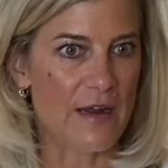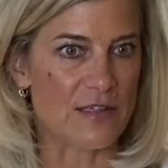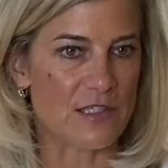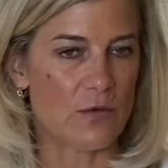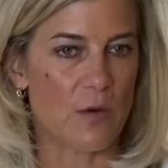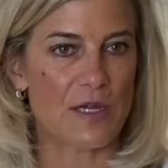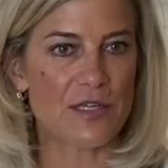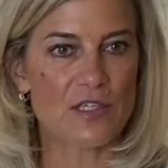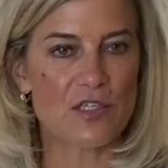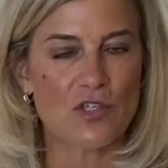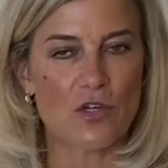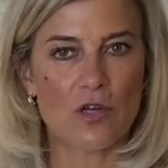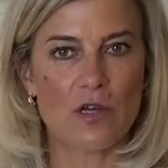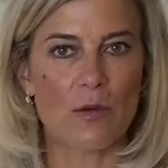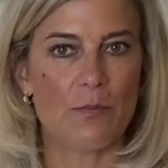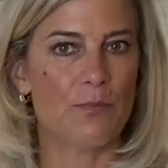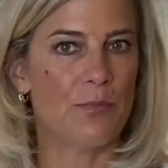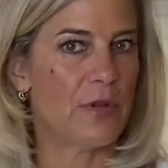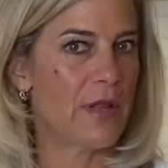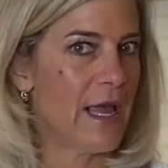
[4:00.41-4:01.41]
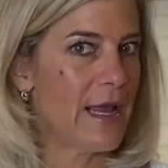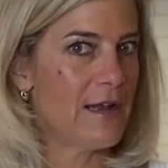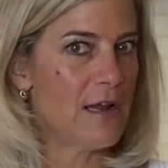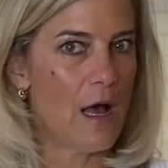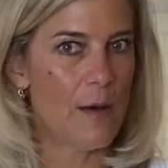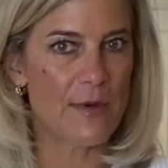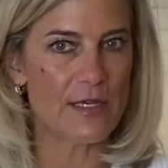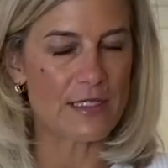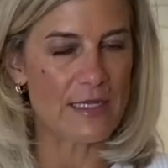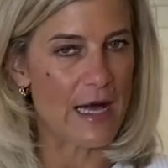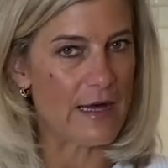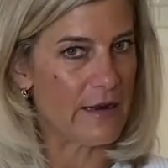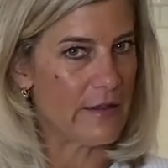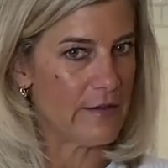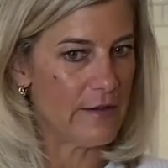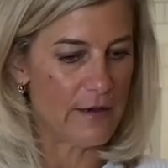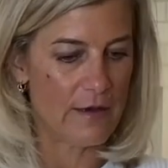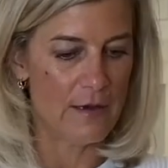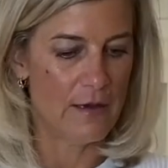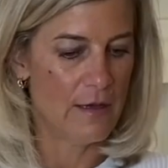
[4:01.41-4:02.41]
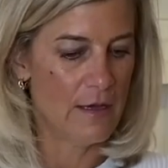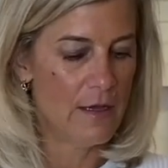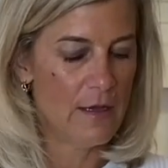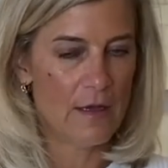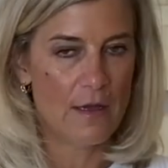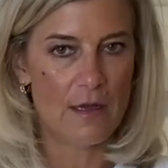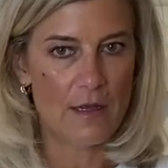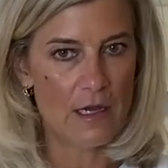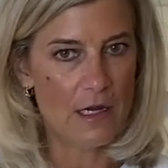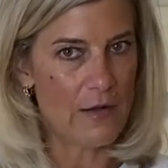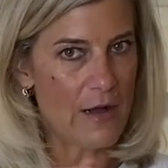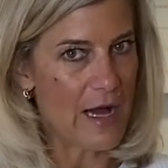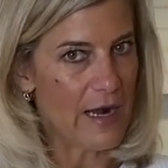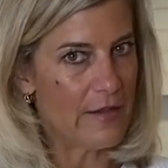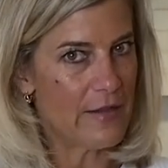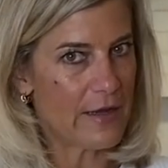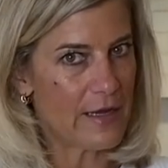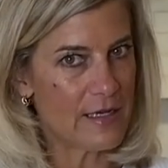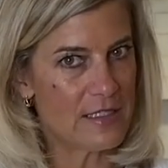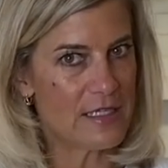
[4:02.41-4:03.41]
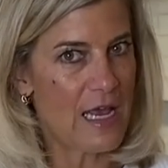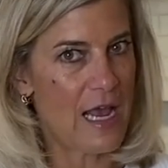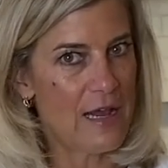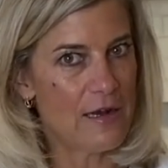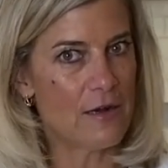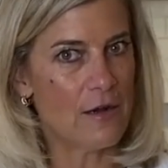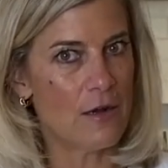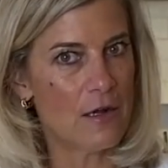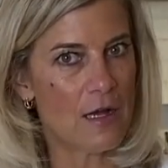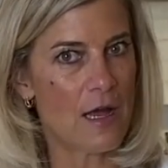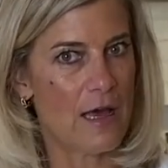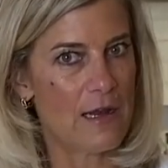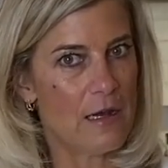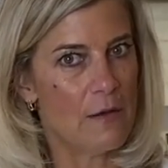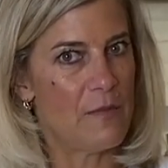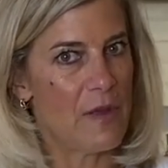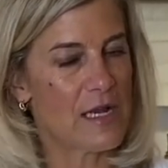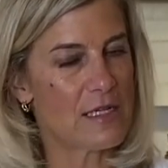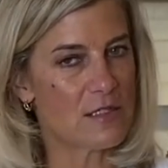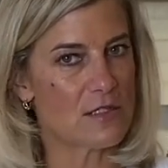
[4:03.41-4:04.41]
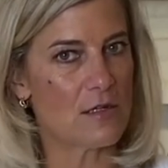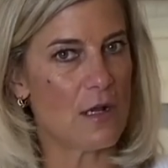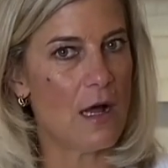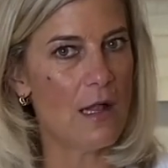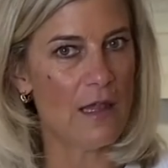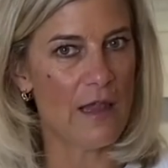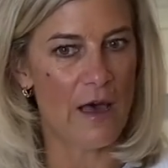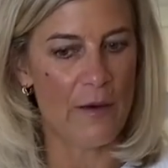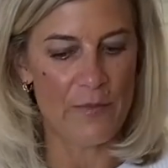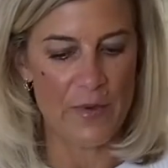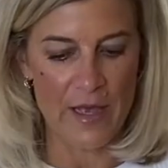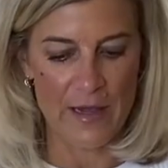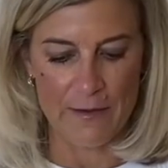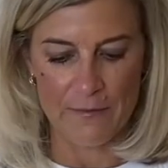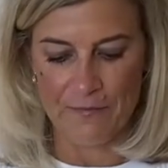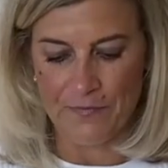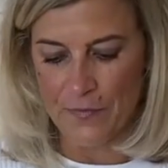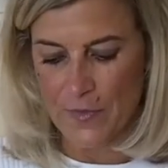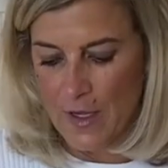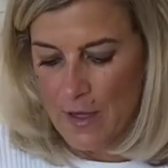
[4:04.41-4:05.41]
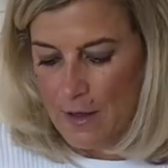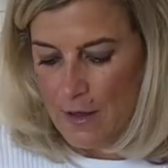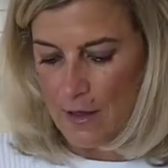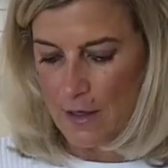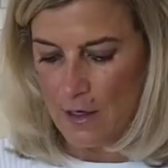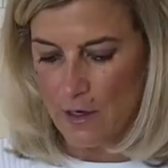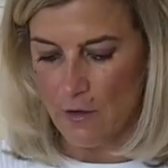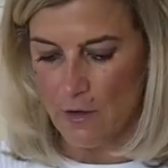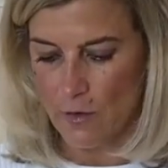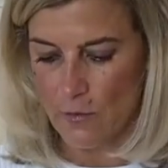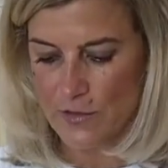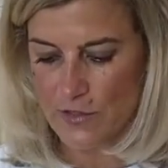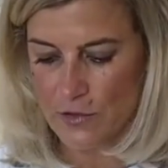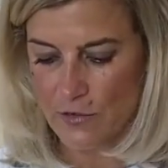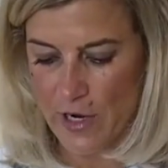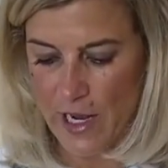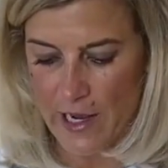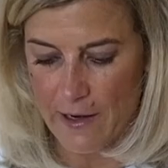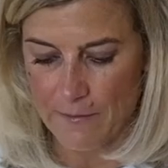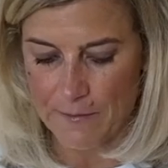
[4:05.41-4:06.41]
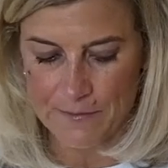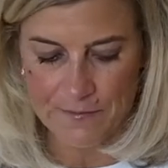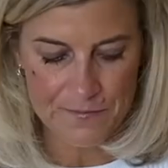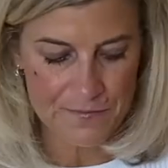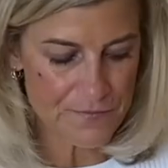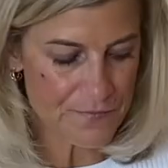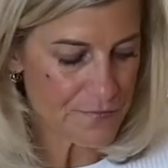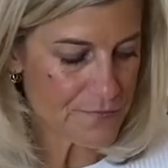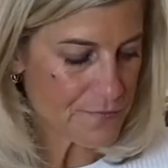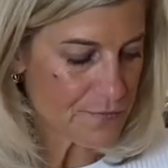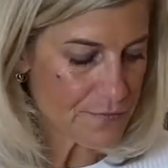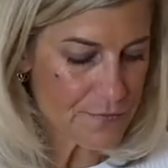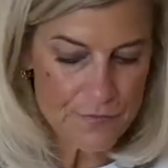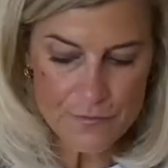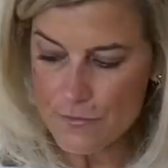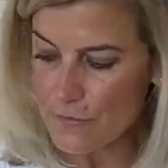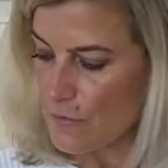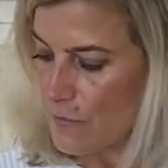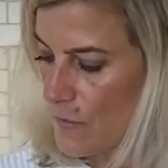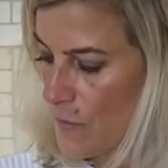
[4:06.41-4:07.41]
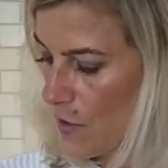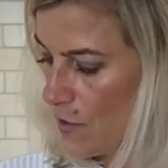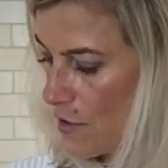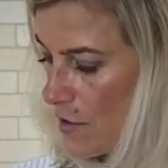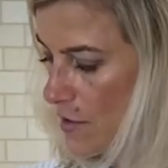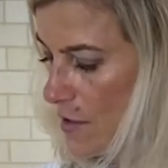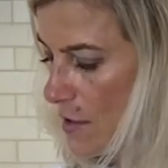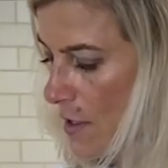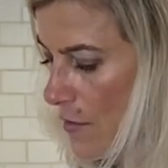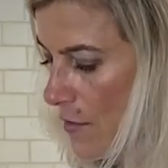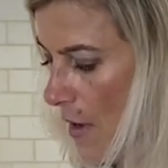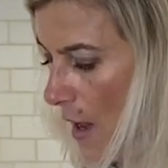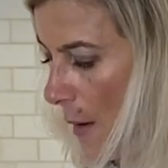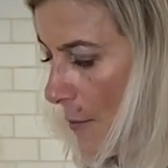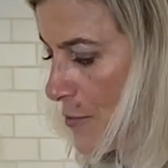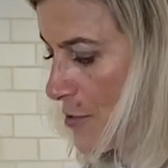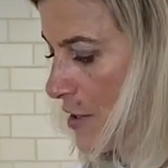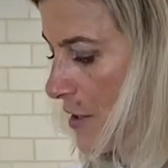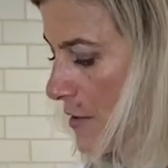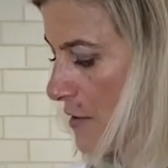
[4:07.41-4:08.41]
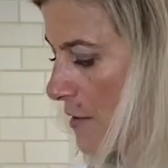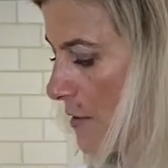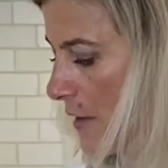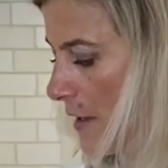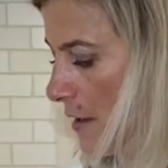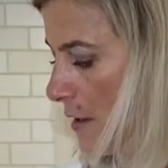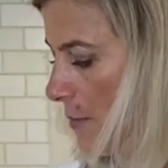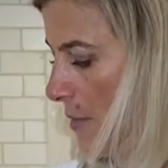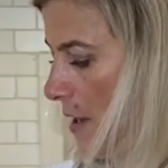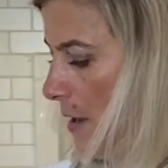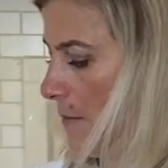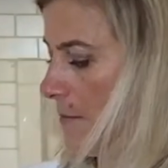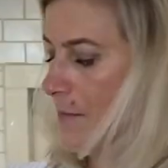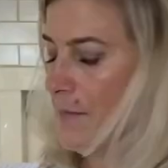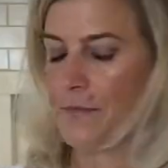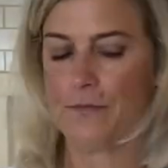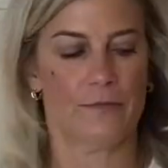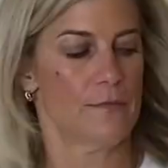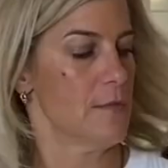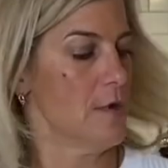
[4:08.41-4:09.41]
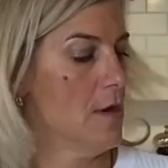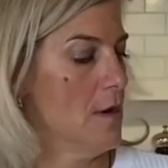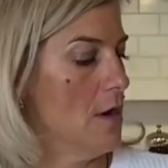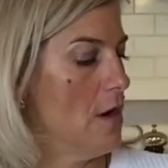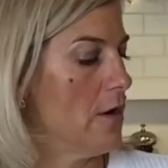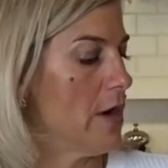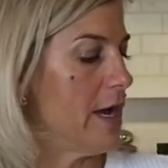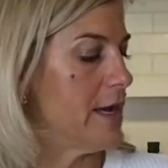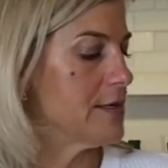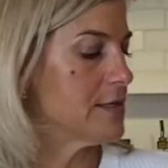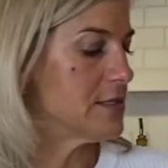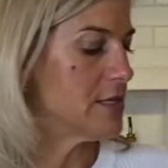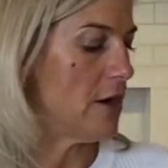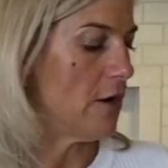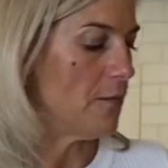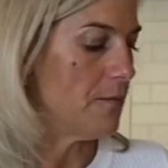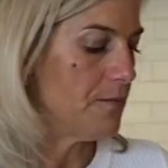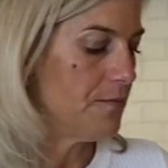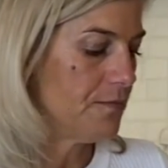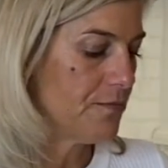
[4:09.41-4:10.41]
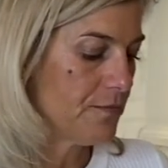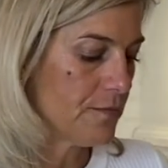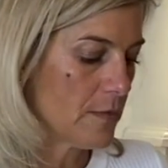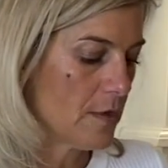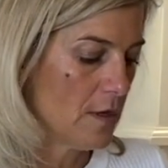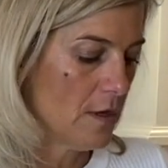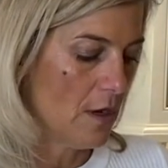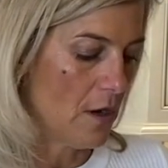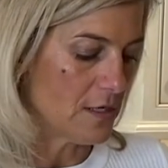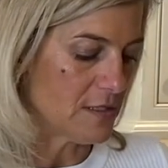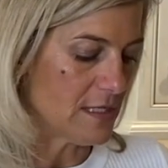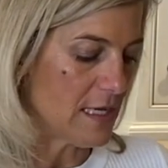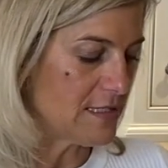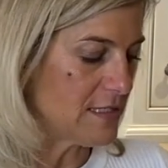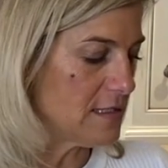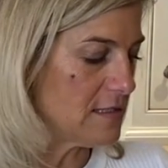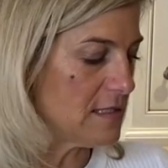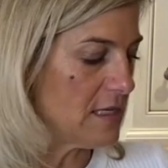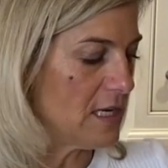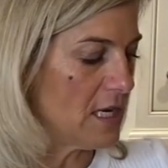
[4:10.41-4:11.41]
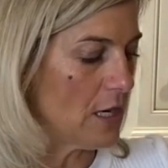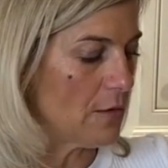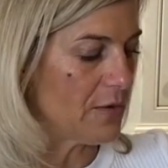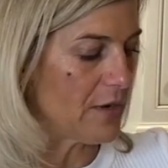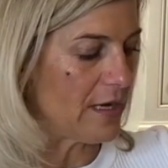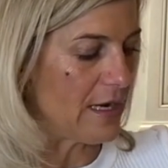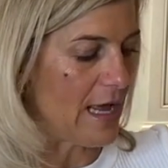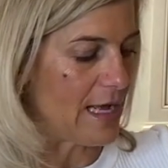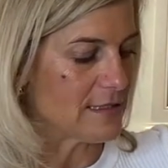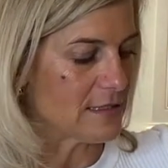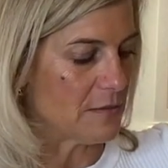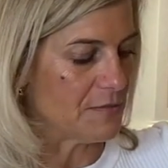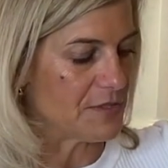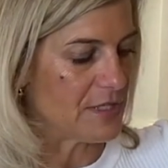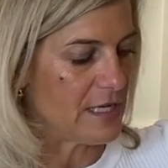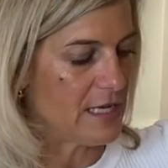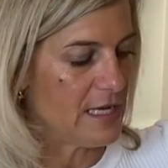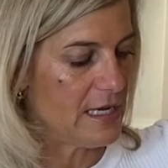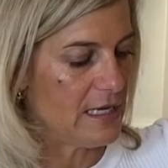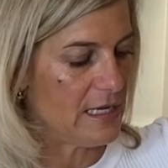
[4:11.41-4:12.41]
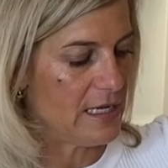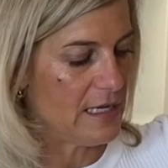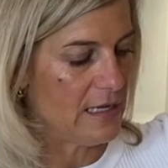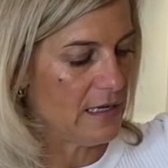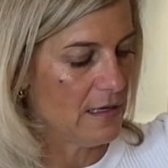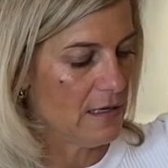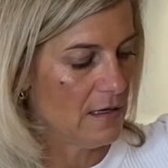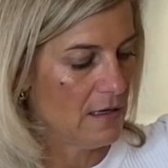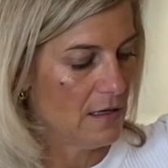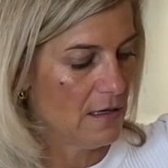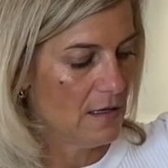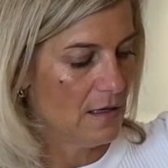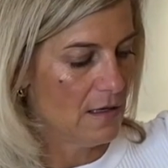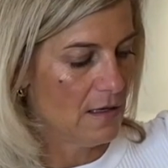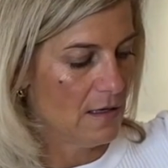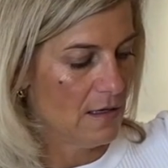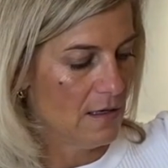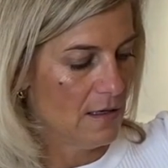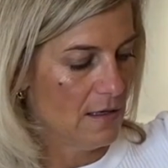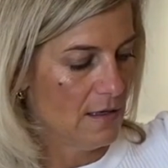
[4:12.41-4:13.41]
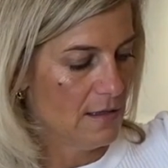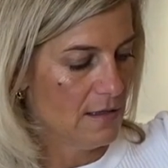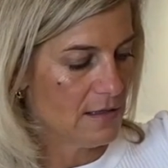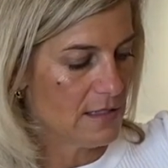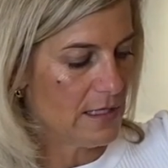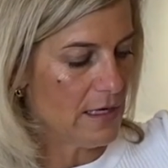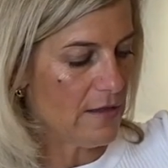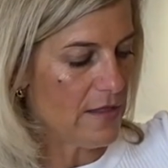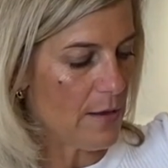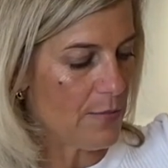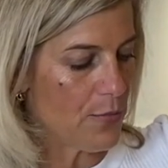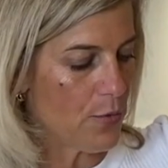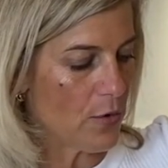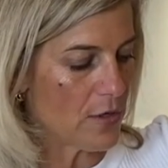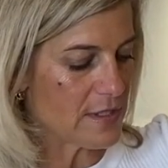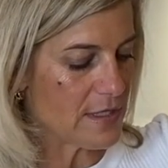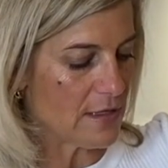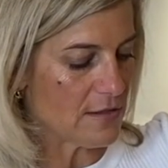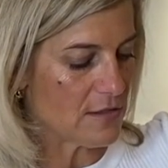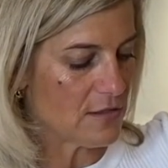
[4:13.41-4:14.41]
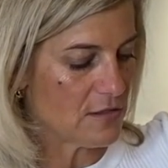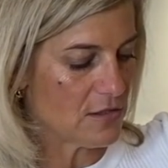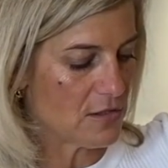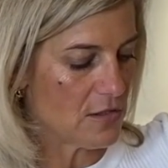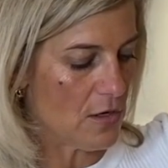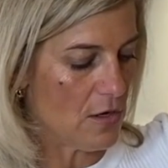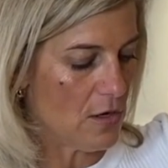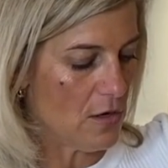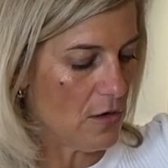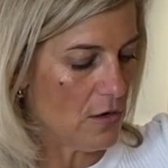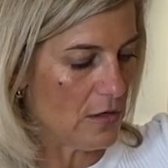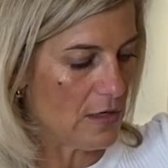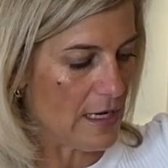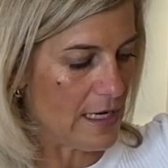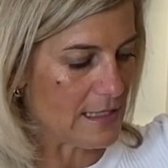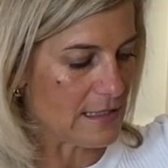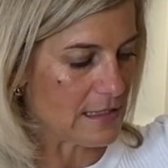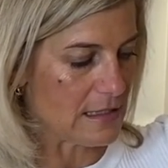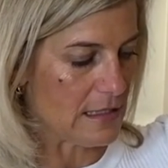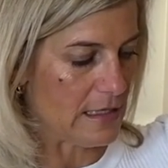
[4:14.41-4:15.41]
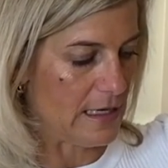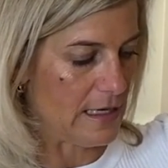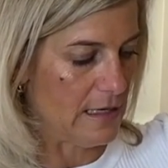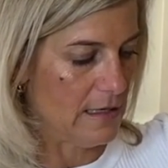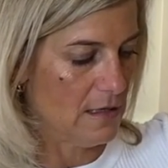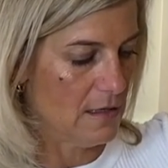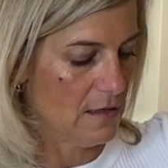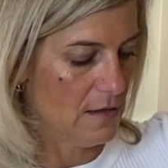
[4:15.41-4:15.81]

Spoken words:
So I just took a plain hummus out of the container and kind of mixed it all up, and, it was great. Just another option to think about. Okay, so our zest is in here. We're going to add some tahini. See how that pours out so nicely?